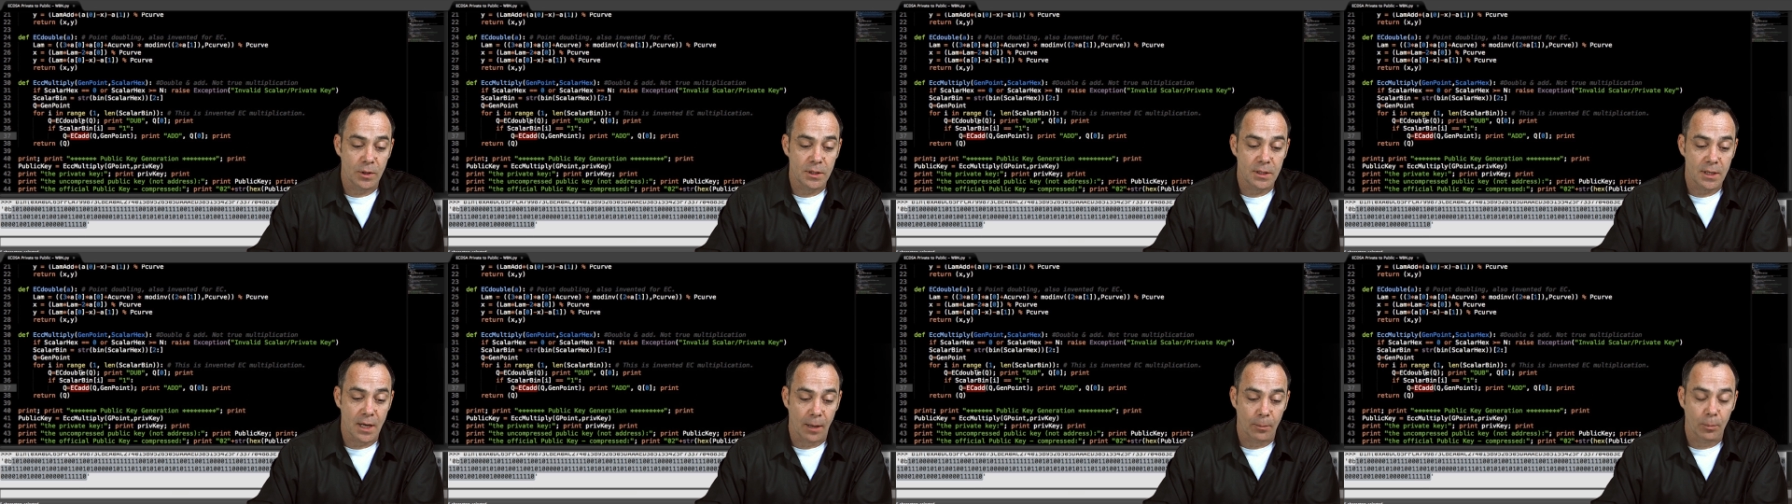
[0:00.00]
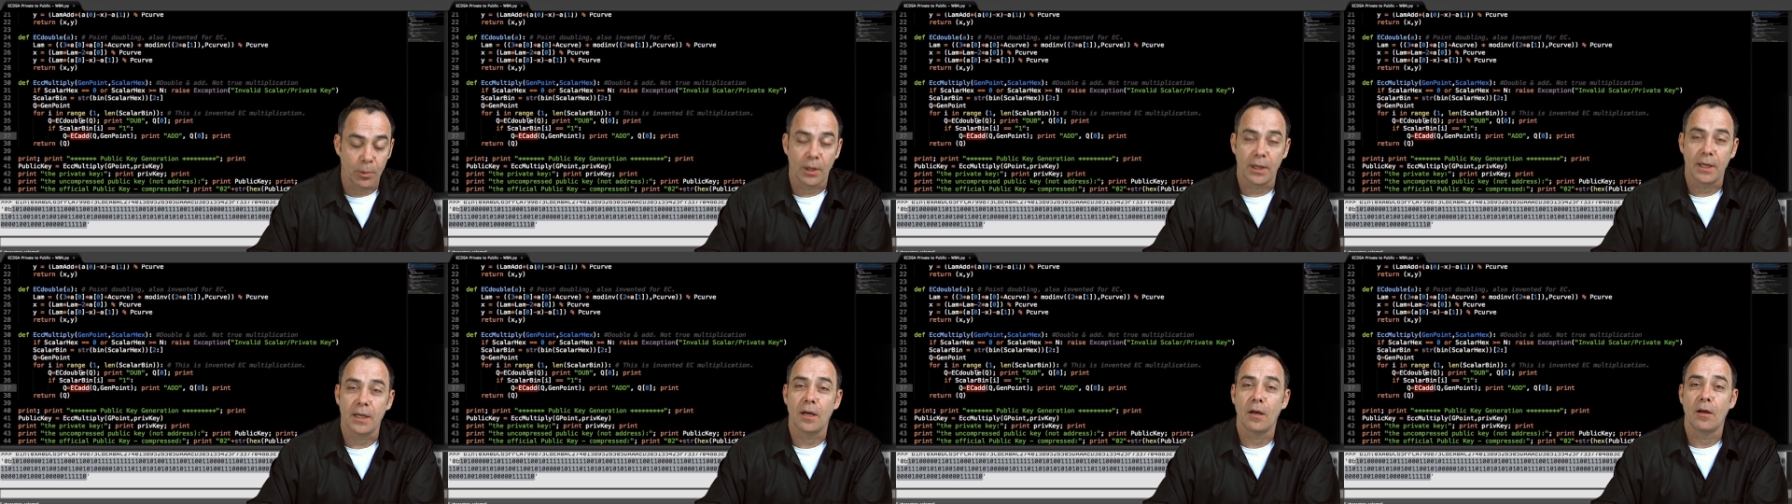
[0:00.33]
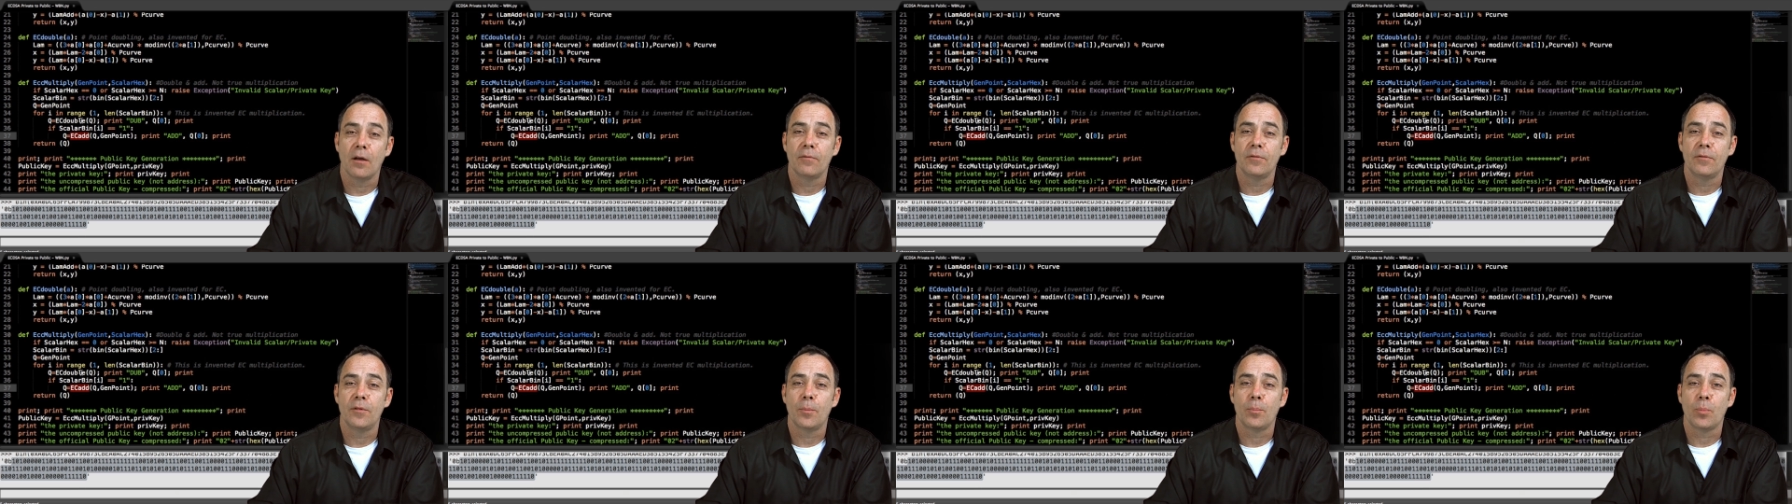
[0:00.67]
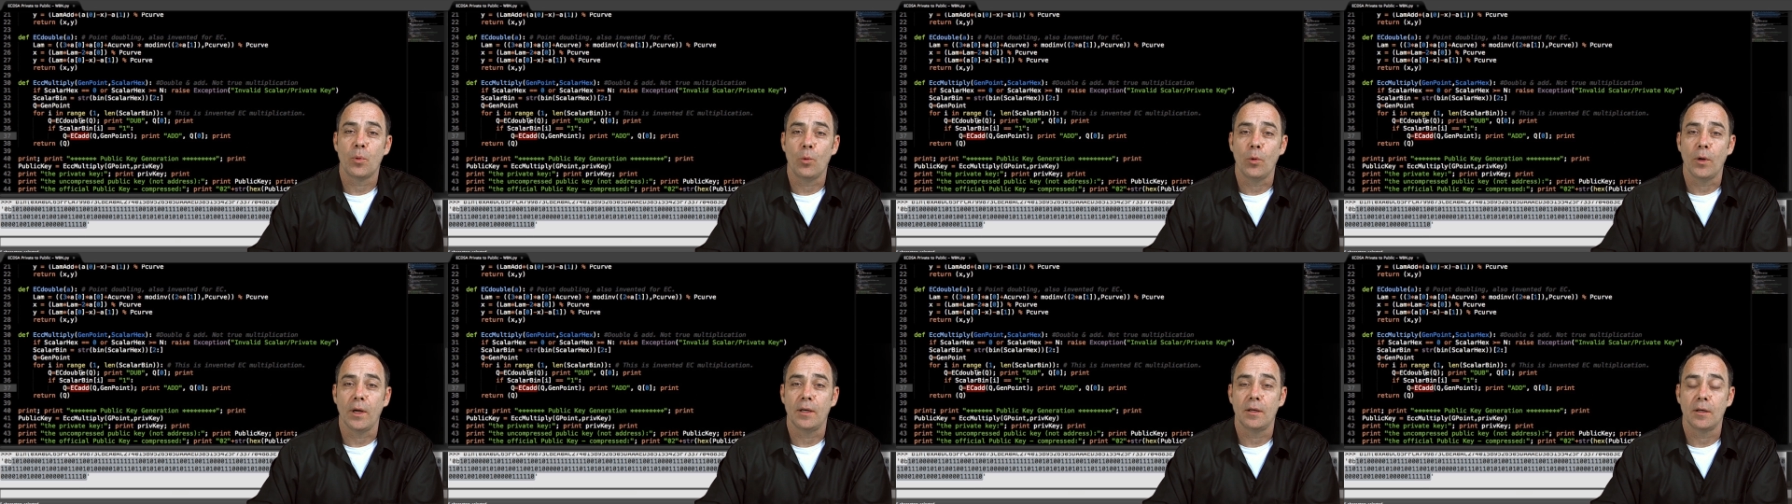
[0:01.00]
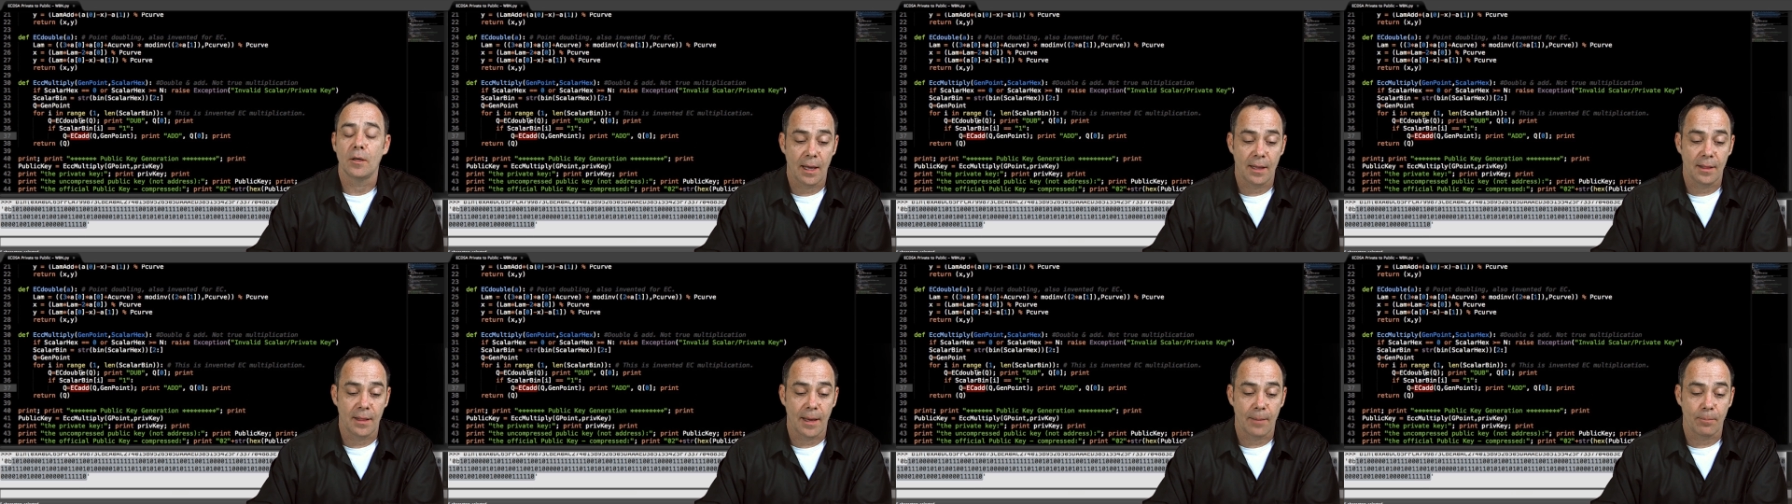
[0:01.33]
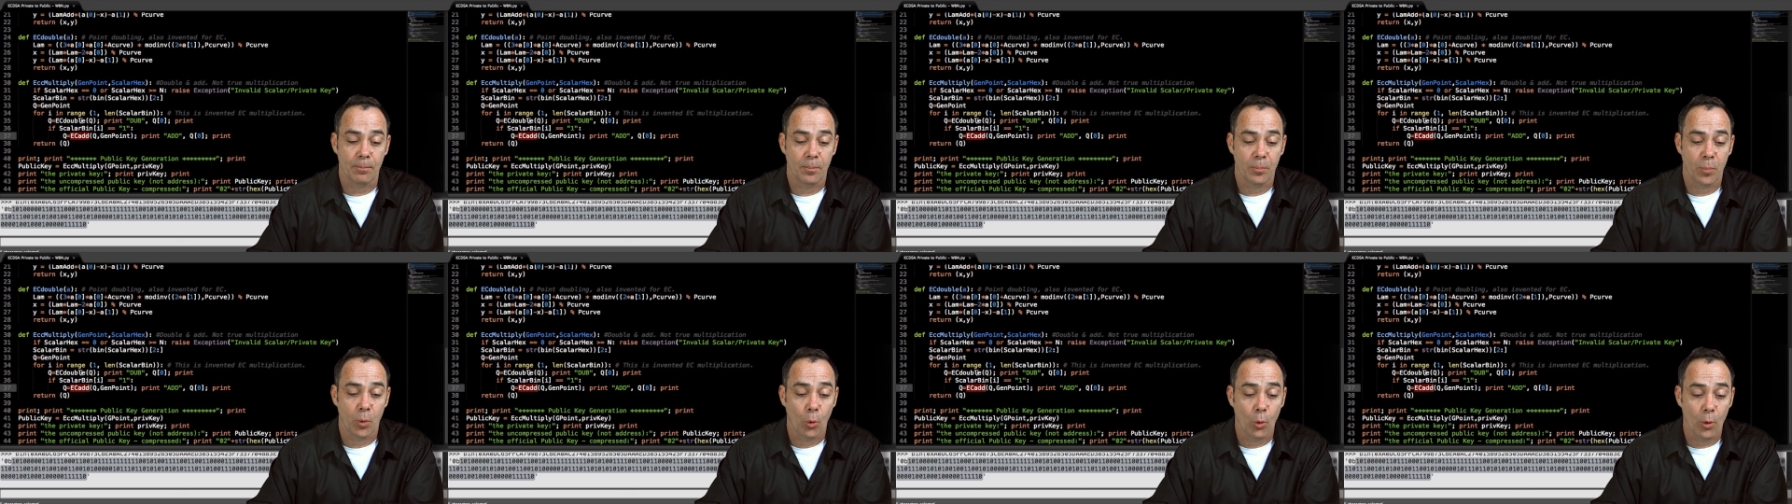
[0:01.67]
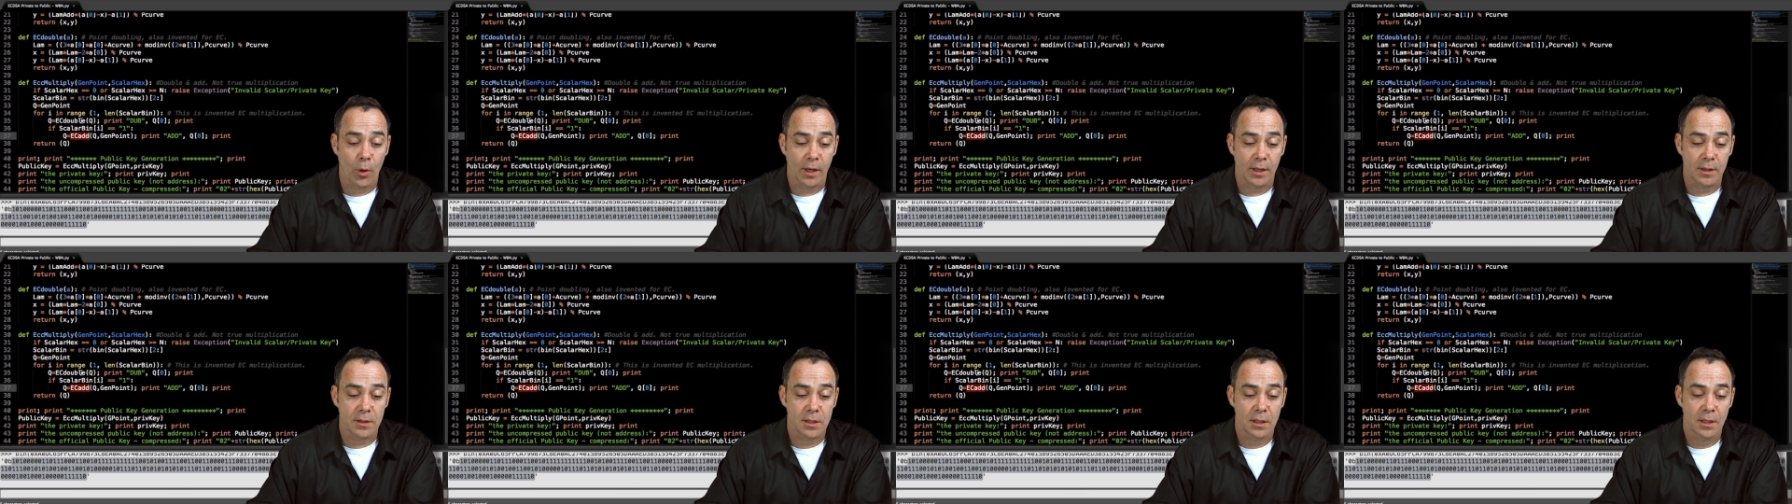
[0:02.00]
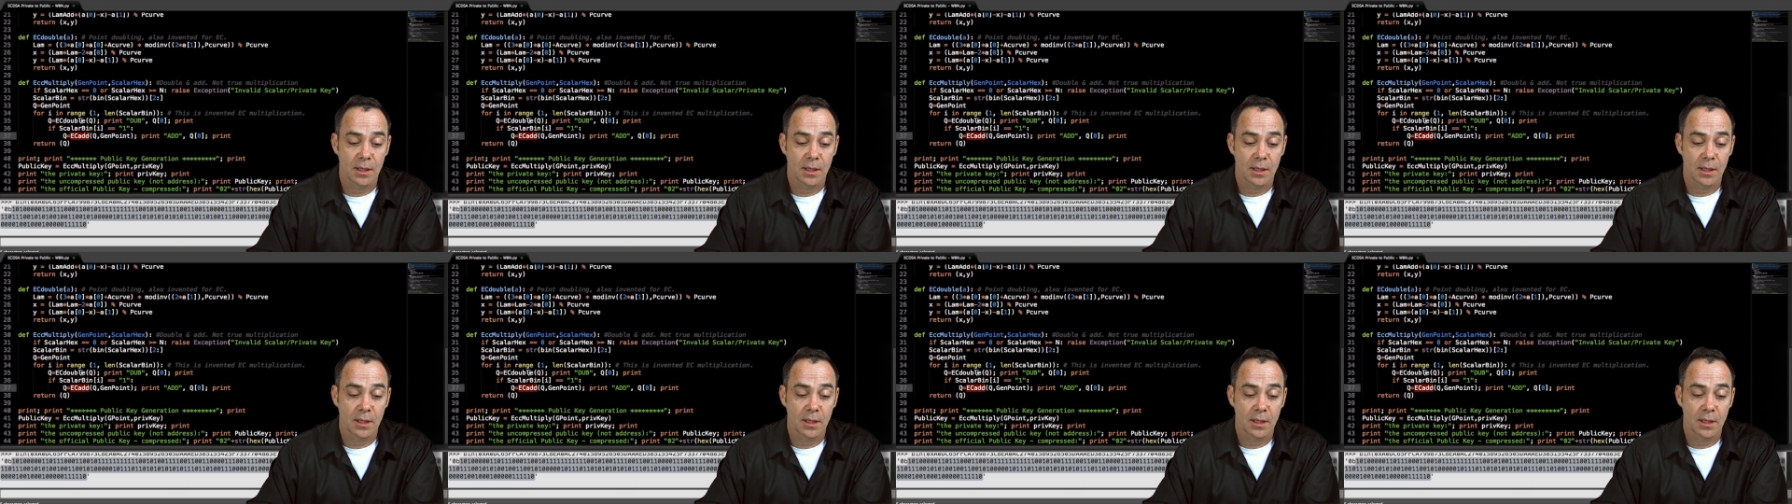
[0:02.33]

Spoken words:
doubling of the point, and that point